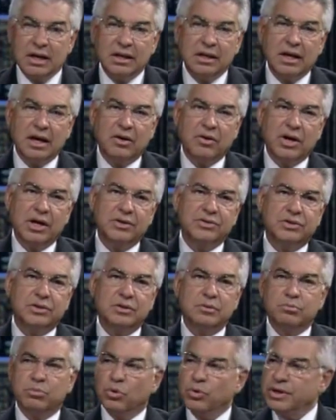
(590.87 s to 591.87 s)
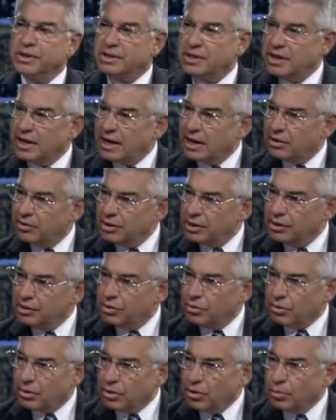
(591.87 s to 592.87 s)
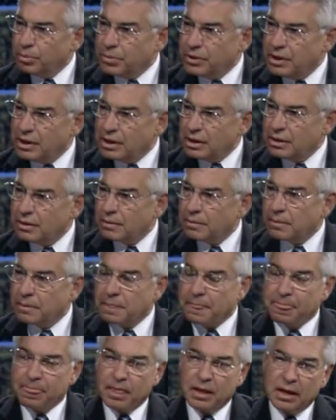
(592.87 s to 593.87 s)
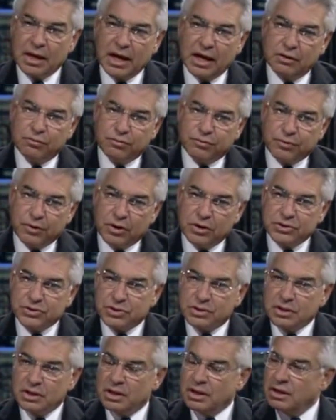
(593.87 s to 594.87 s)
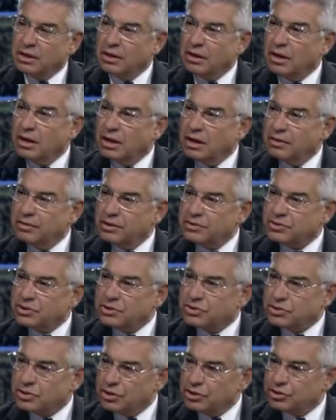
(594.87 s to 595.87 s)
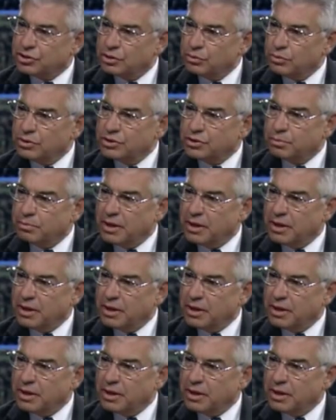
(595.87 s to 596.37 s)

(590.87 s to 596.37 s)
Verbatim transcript: Now, as you pointed out in your opening, at first uh, this assertion was